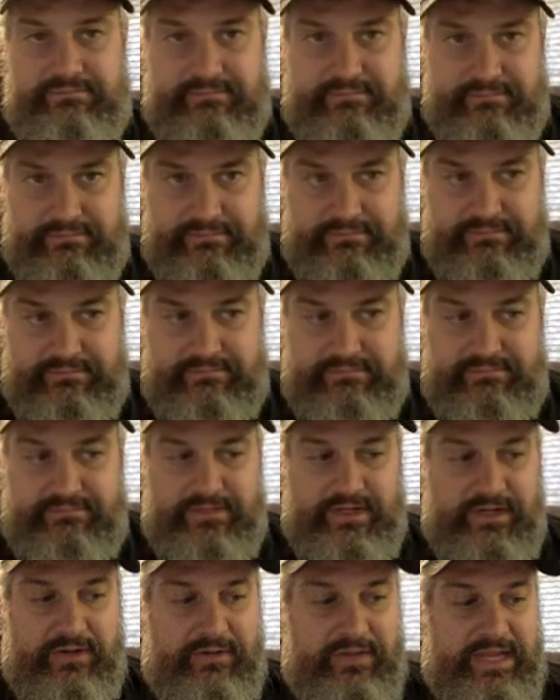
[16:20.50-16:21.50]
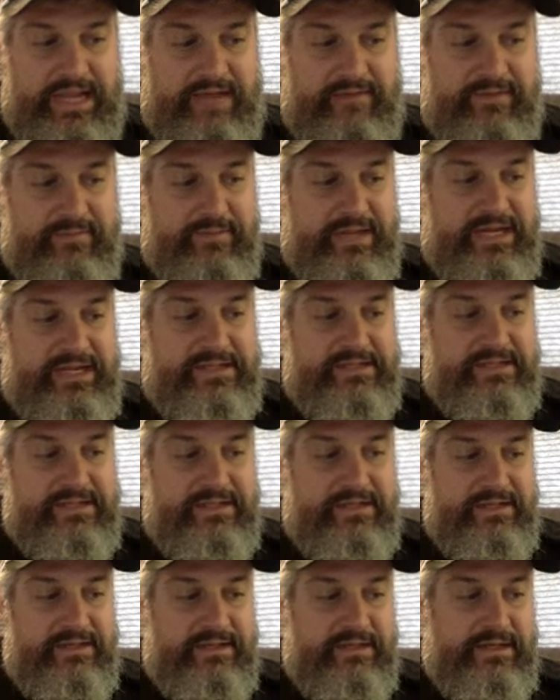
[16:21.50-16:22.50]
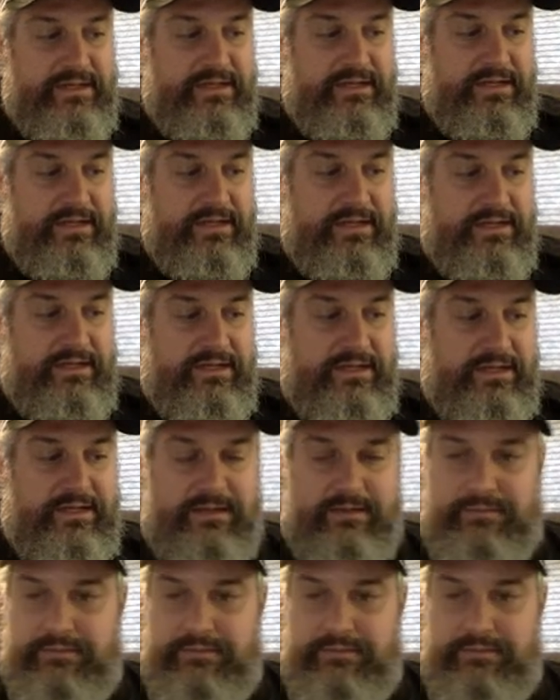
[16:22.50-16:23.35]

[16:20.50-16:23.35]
which is, you know, they haven't made it to the